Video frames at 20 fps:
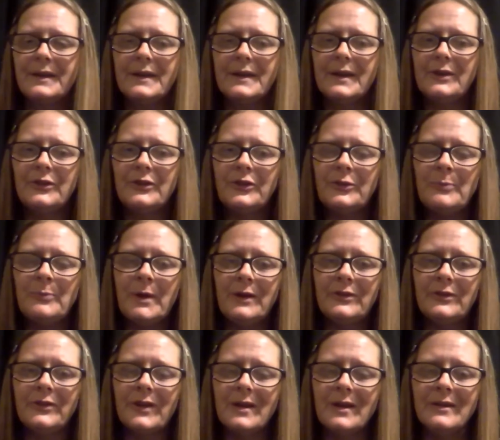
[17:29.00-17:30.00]
it just makes
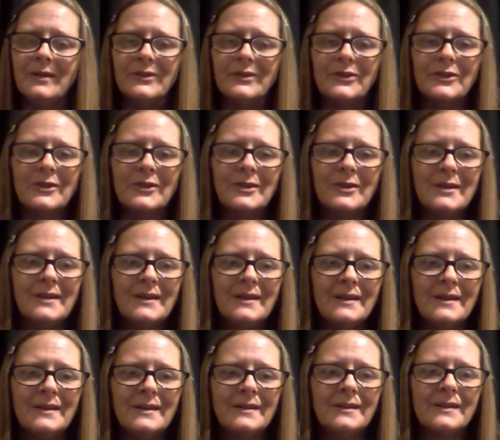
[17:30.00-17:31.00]
sense.
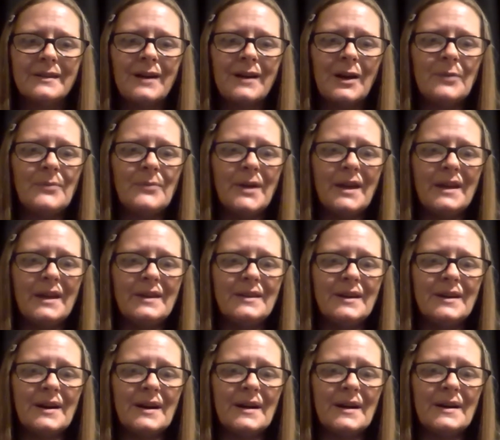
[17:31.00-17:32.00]
God made
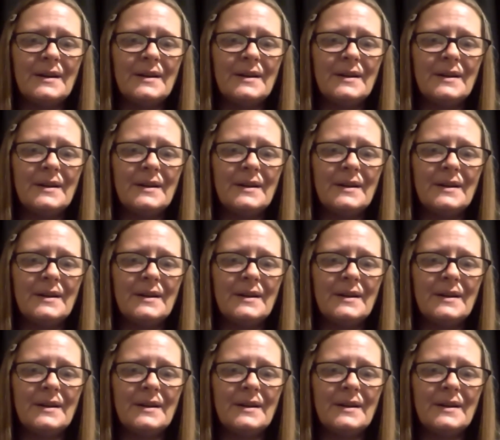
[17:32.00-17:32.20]
uh,